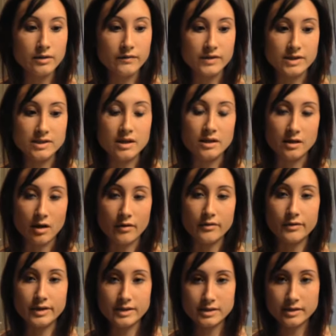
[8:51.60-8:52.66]
If it's not an
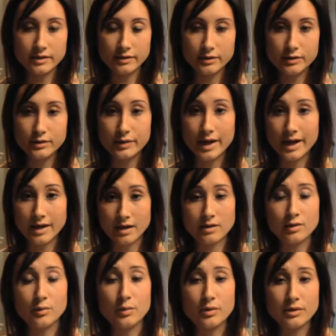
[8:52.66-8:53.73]
authorized dealer, you can't
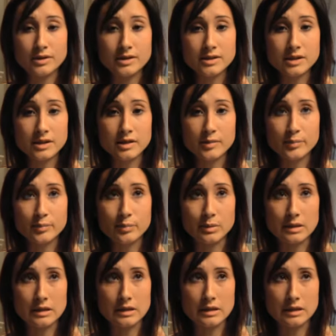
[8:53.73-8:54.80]
get the warranty,
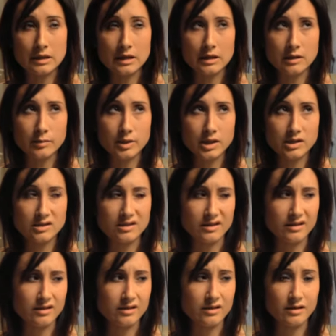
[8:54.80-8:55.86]
but at 80 bucks,
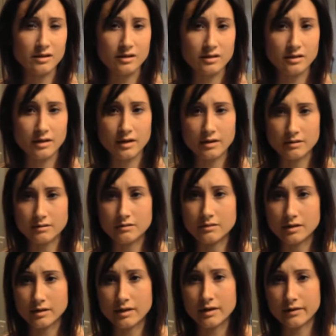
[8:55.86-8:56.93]
I think I can
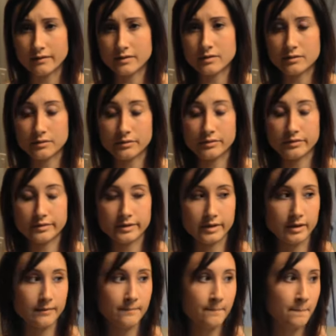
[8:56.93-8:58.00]
handle not having the
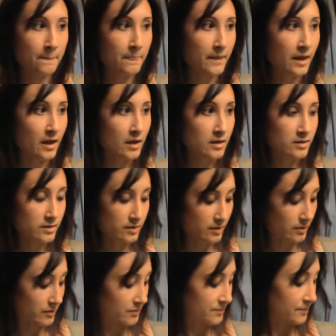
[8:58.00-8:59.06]
warranty.
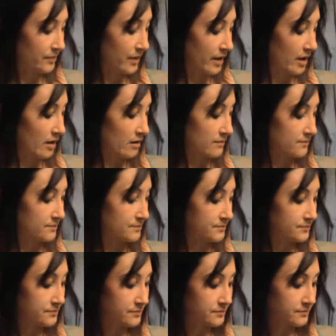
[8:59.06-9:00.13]
So yeah,
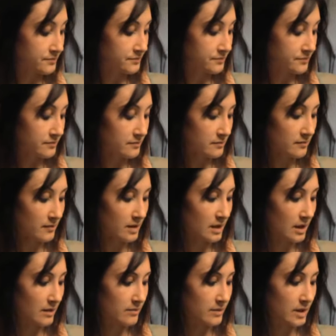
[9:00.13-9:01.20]

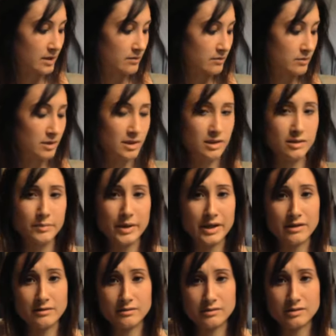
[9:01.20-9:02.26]
I'm not willing to
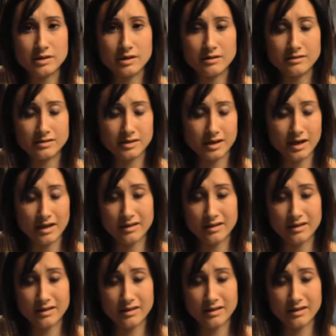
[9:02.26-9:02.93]
pay $200.